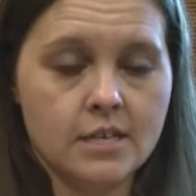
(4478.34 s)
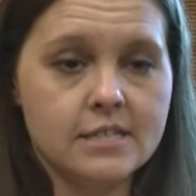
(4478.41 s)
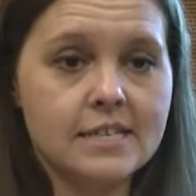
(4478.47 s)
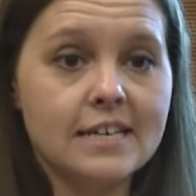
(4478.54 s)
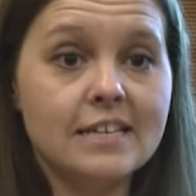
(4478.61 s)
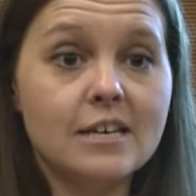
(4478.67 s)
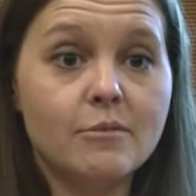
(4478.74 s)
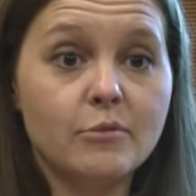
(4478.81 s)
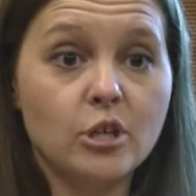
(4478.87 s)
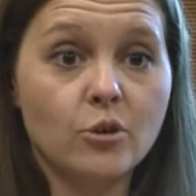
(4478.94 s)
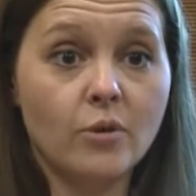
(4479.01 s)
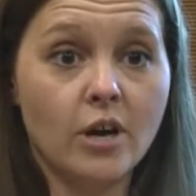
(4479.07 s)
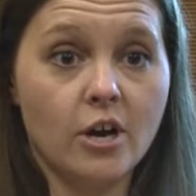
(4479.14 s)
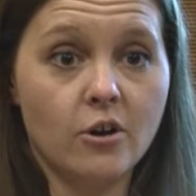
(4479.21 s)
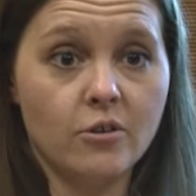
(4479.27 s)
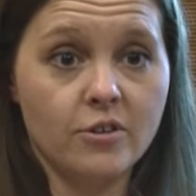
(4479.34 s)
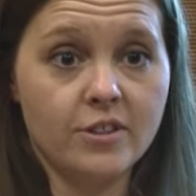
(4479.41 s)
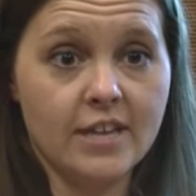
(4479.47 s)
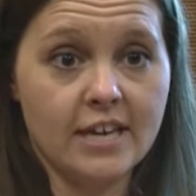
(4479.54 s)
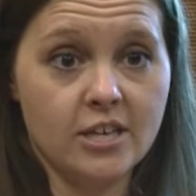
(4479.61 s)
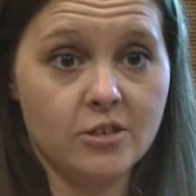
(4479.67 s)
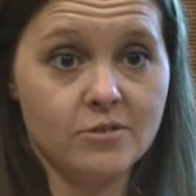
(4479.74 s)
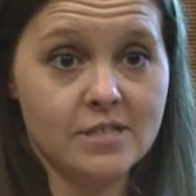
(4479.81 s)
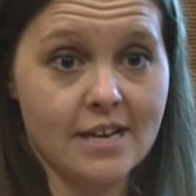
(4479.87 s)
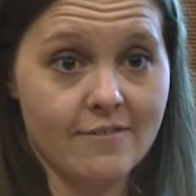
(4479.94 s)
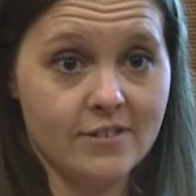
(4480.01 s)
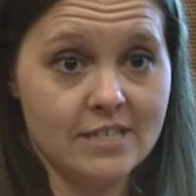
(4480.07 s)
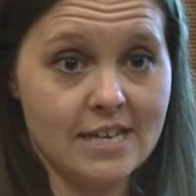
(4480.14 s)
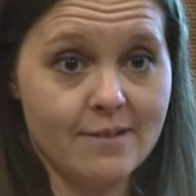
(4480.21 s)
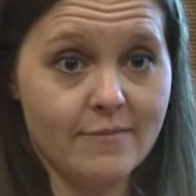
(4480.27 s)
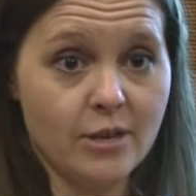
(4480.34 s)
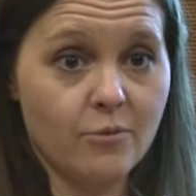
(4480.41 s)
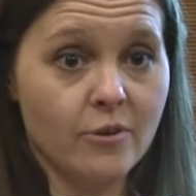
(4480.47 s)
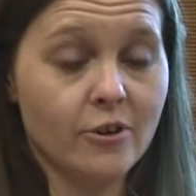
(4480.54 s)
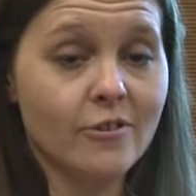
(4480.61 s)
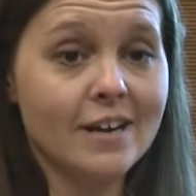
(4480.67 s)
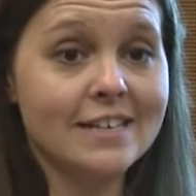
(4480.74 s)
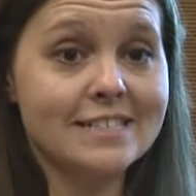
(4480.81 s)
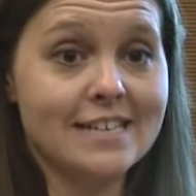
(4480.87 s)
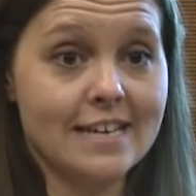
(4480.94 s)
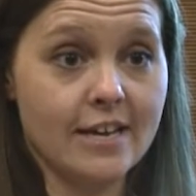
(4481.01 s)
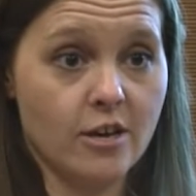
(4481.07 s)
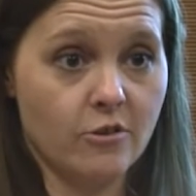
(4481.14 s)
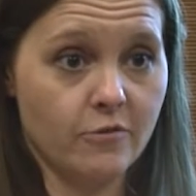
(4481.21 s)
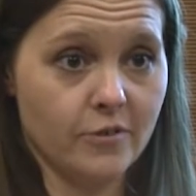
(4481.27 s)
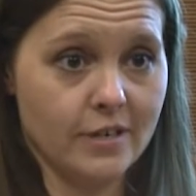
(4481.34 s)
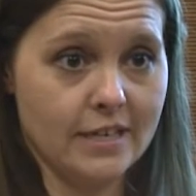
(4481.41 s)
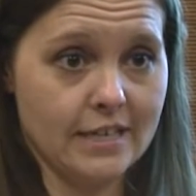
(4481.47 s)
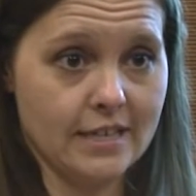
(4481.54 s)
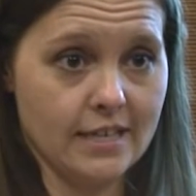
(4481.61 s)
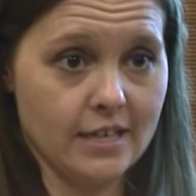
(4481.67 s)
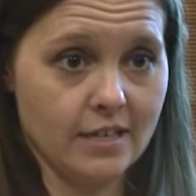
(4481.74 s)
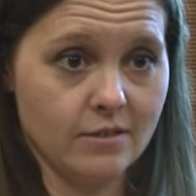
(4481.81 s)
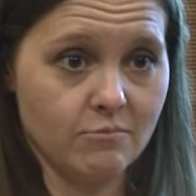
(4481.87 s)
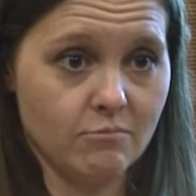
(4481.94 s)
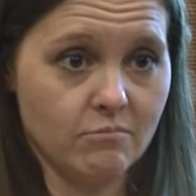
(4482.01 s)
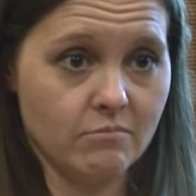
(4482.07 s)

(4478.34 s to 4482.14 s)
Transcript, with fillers: T W O. they use every time they want to write TO for anything.